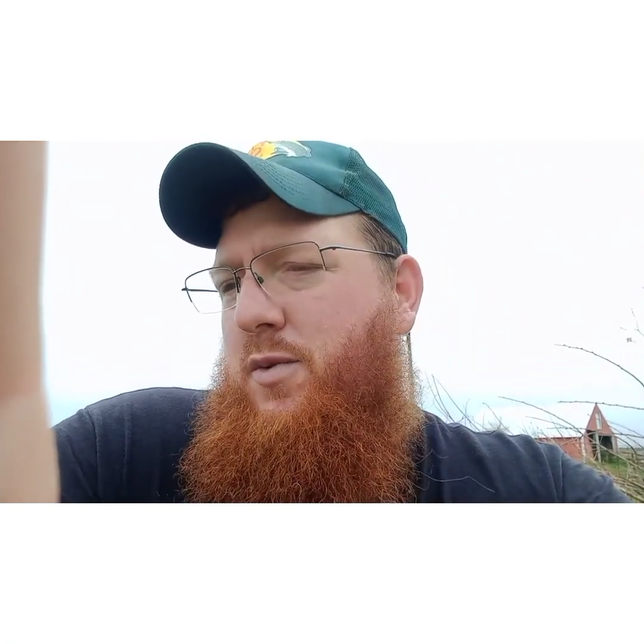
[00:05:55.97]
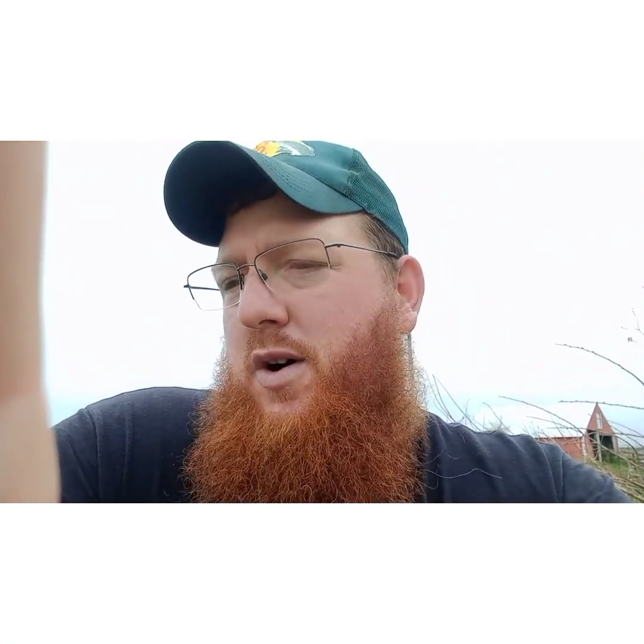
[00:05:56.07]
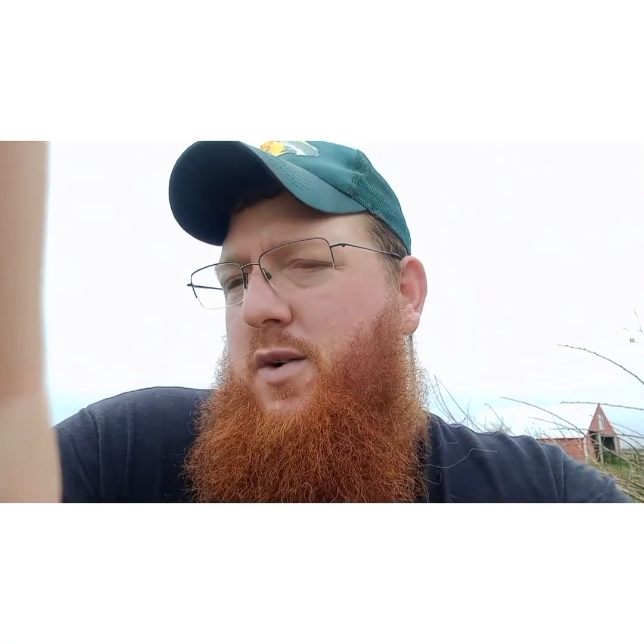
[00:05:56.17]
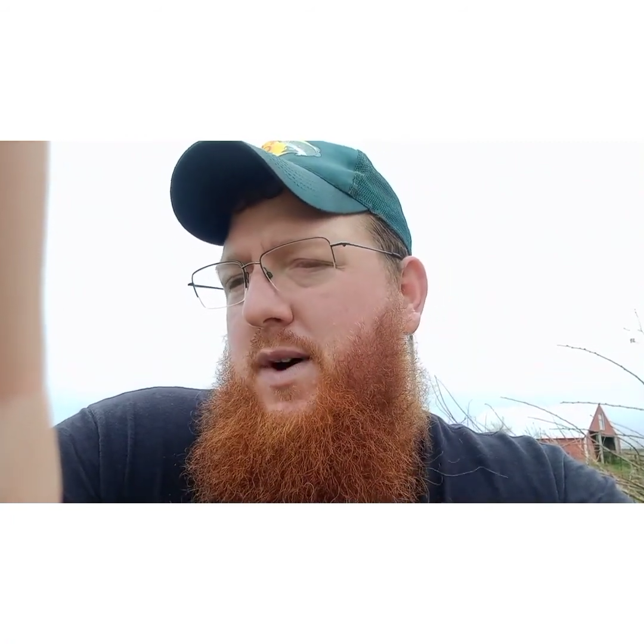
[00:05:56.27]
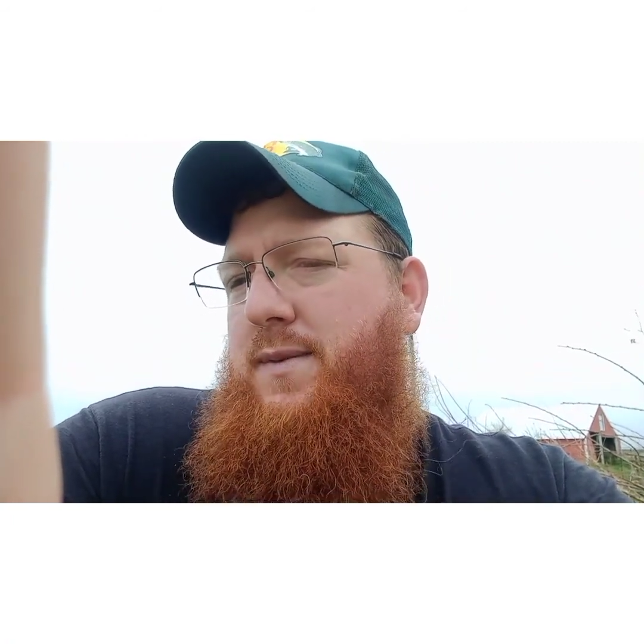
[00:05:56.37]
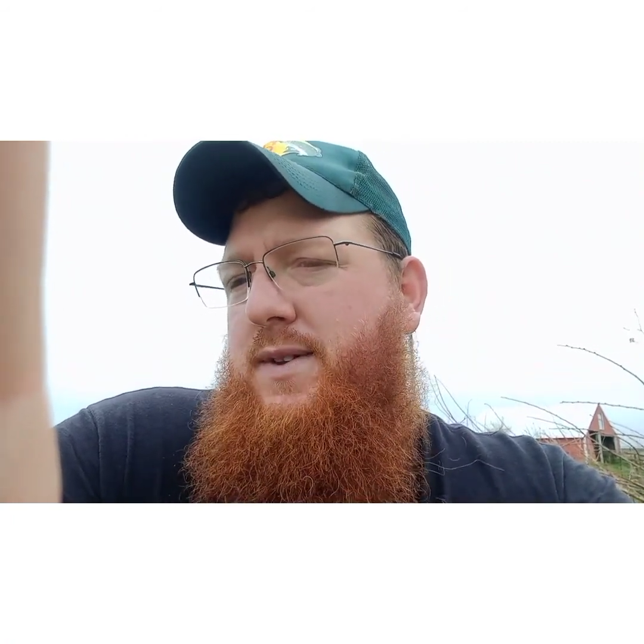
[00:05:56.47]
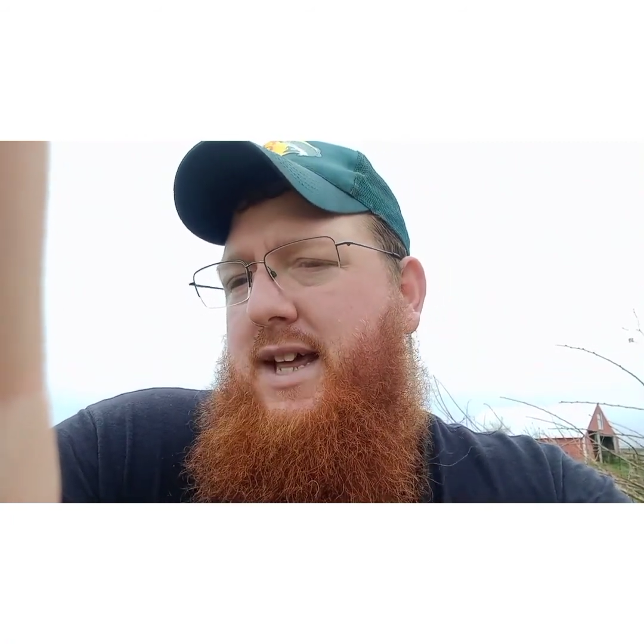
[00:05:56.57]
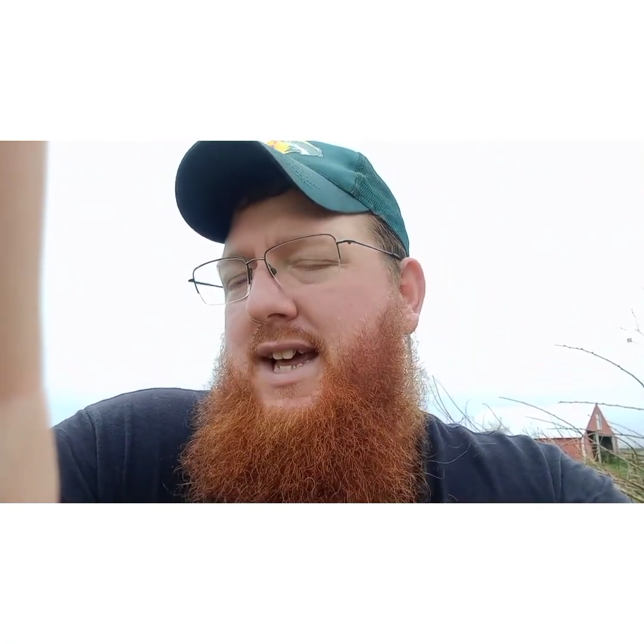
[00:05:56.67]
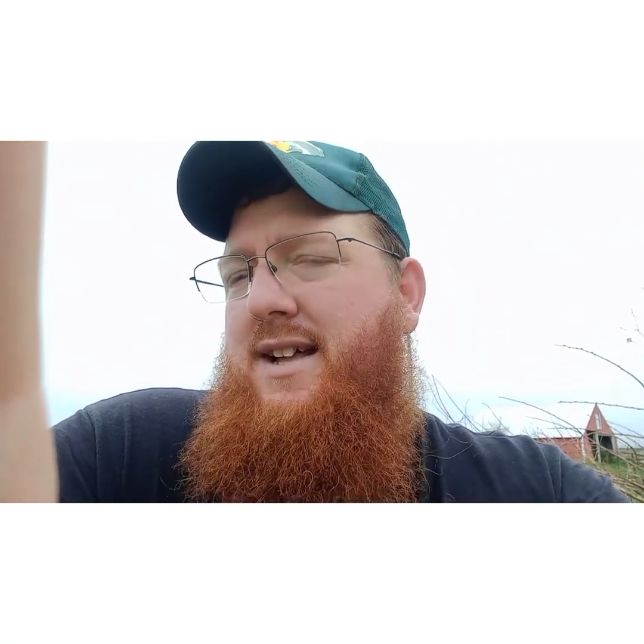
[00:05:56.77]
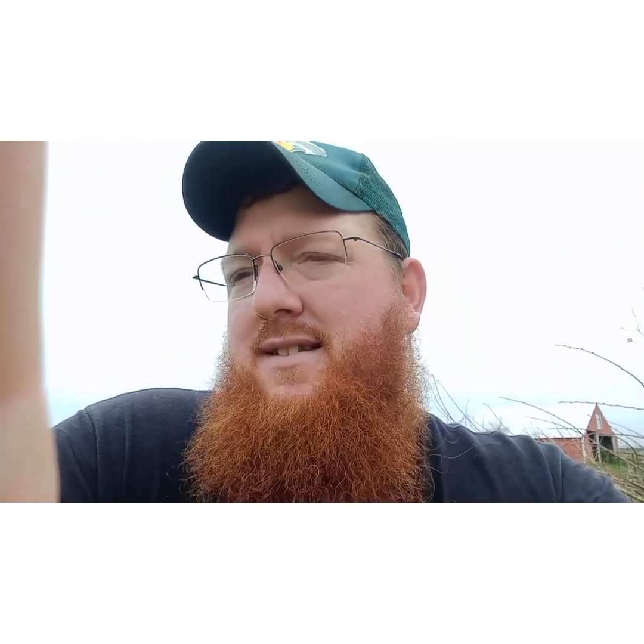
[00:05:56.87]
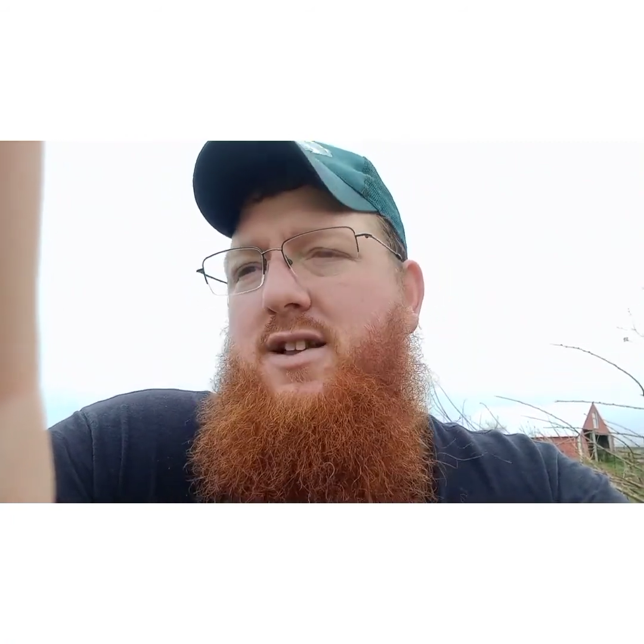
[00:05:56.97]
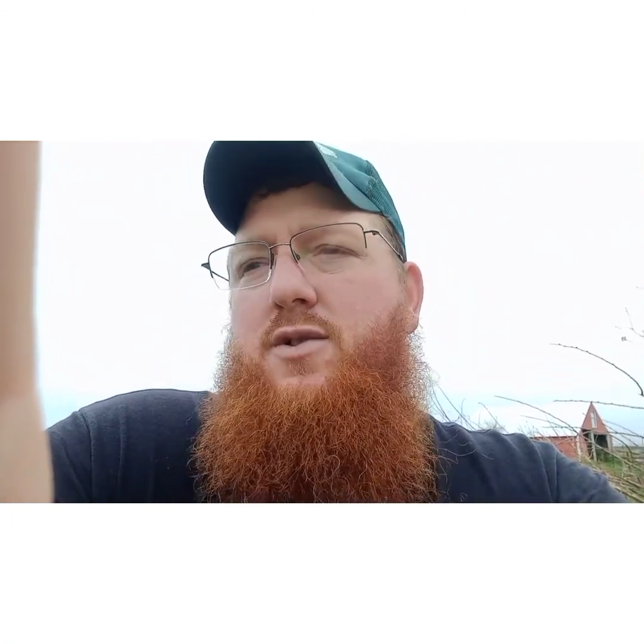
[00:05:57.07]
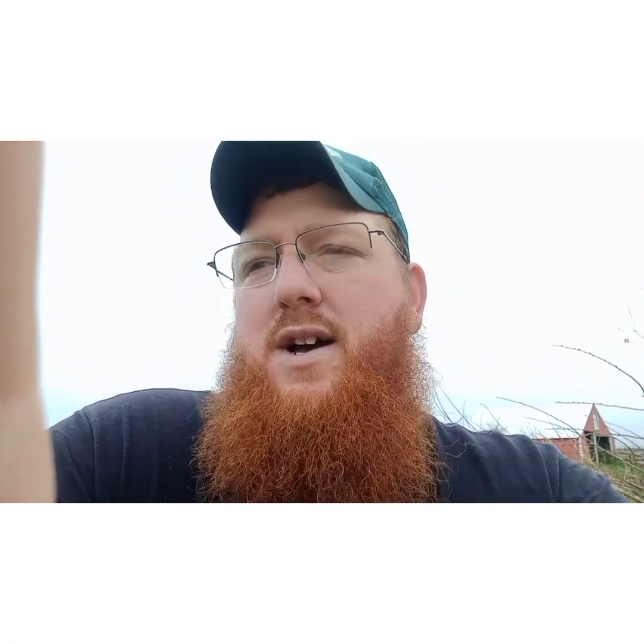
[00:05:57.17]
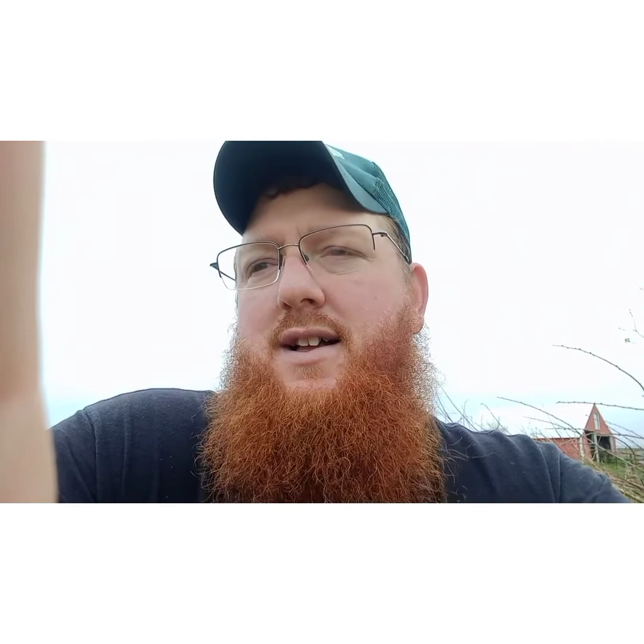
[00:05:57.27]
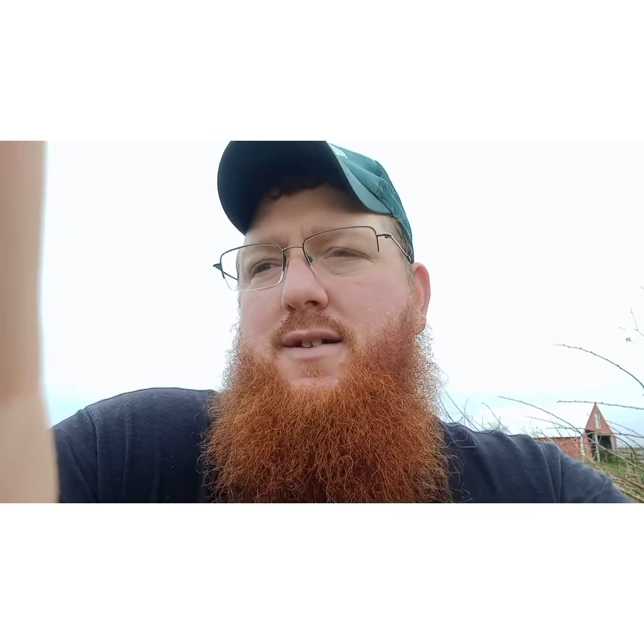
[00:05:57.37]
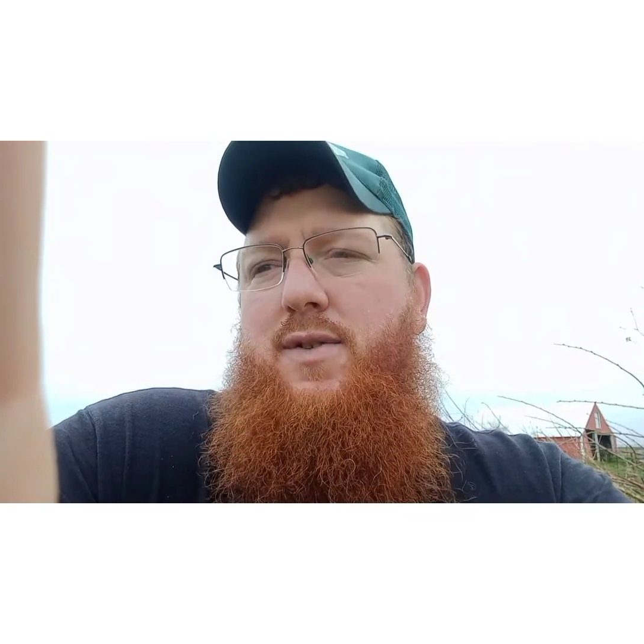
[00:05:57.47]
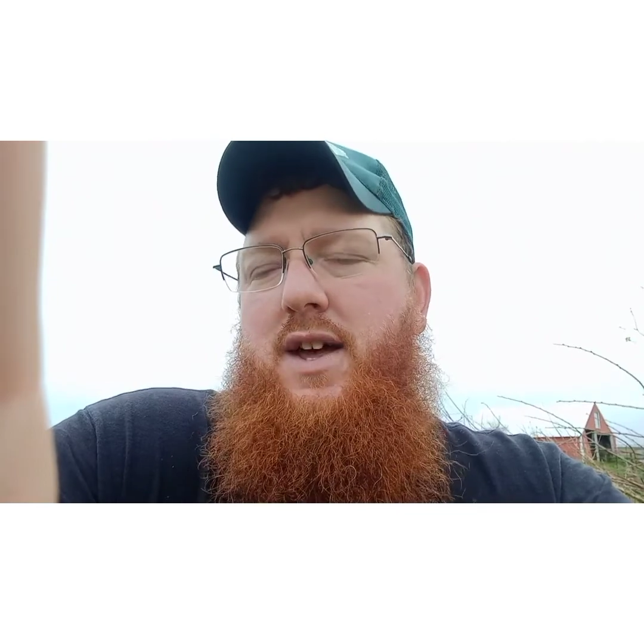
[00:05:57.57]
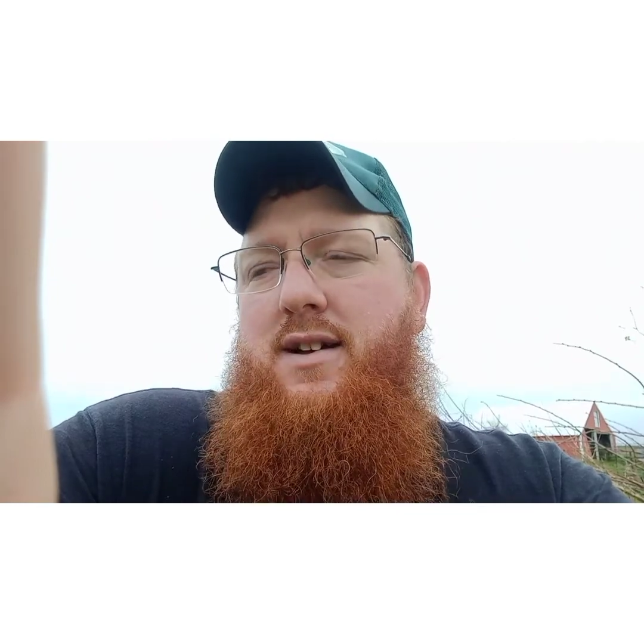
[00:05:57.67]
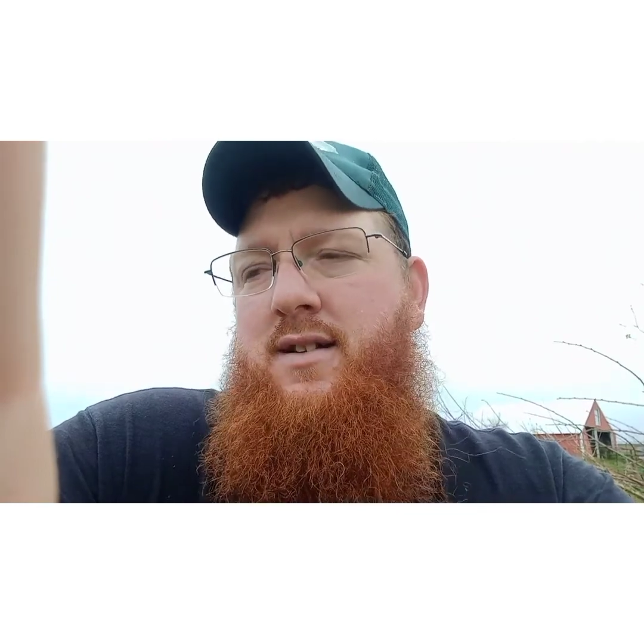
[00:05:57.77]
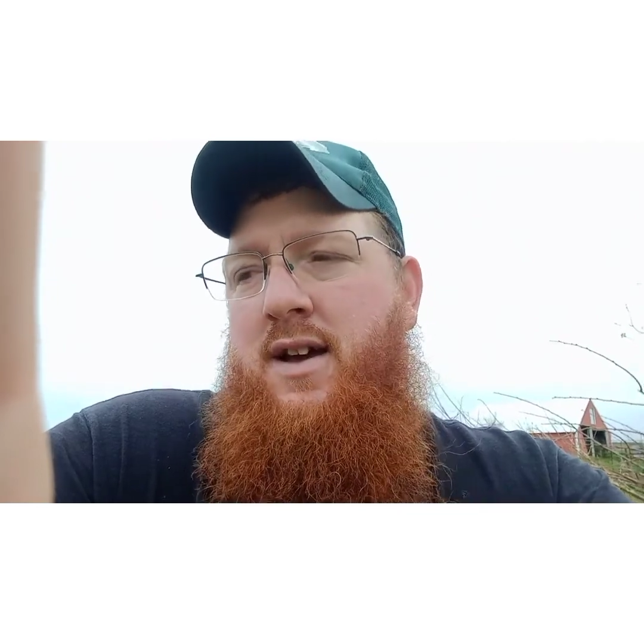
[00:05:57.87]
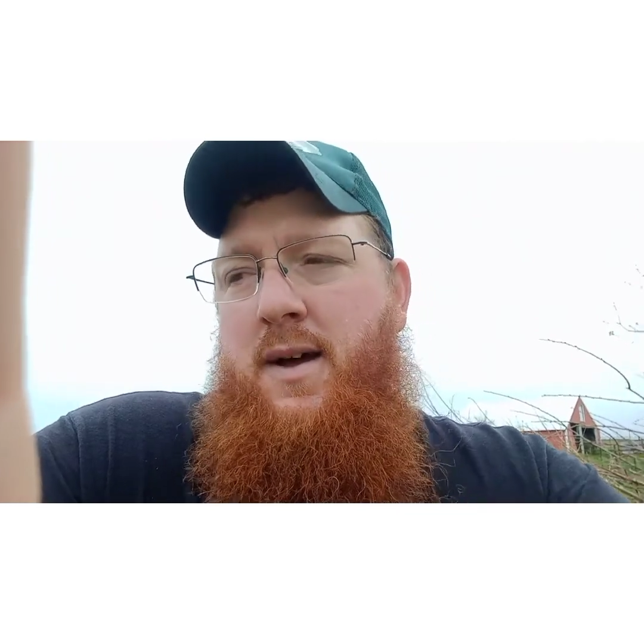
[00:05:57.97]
walkway for the kids and those kinds of things.